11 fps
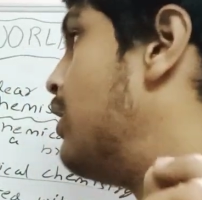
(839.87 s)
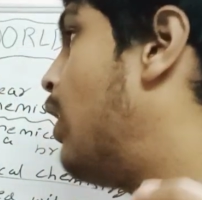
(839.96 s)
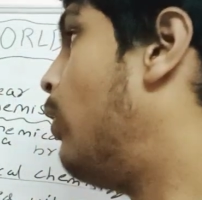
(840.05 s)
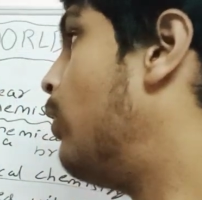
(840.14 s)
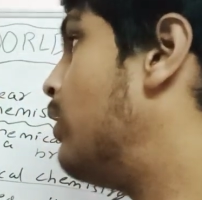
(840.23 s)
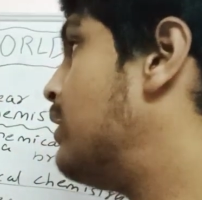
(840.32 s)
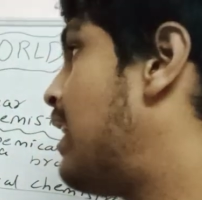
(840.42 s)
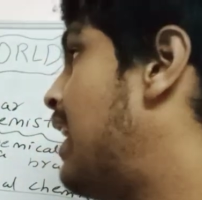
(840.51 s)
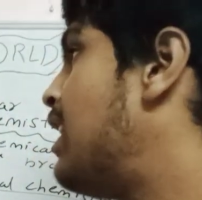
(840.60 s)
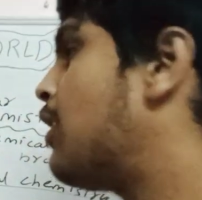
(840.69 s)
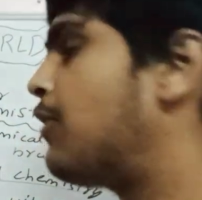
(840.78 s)
Now the
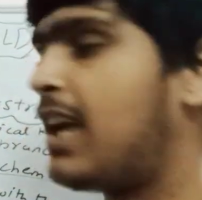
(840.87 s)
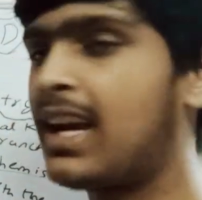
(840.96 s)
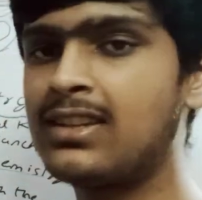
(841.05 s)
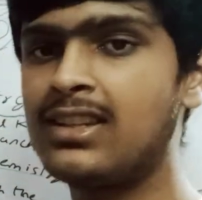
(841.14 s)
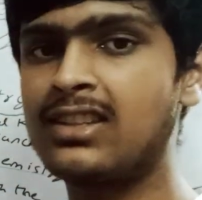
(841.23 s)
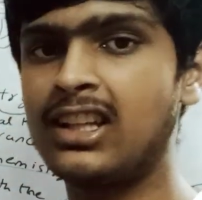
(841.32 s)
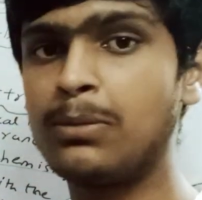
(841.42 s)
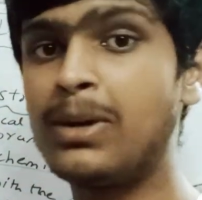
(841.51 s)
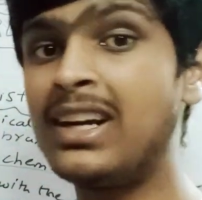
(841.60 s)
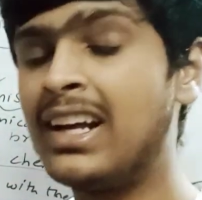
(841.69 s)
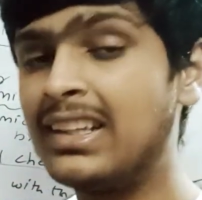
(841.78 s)
rate of reaction is nothing
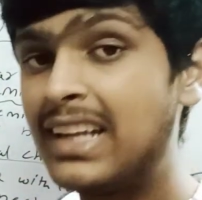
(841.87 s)
but